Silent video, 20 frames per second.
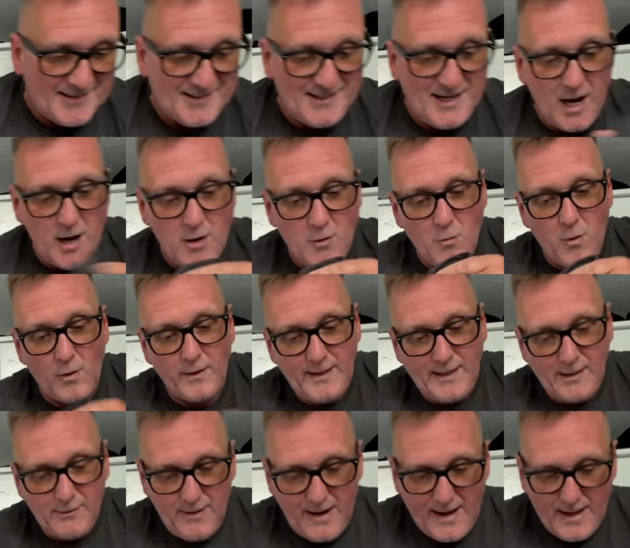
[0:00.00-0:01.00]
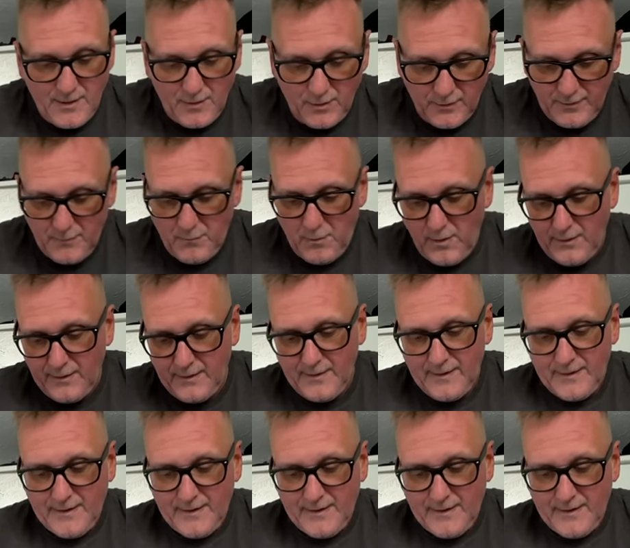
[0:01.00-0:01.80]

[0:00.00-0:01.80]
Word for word: Go one in grey, another one.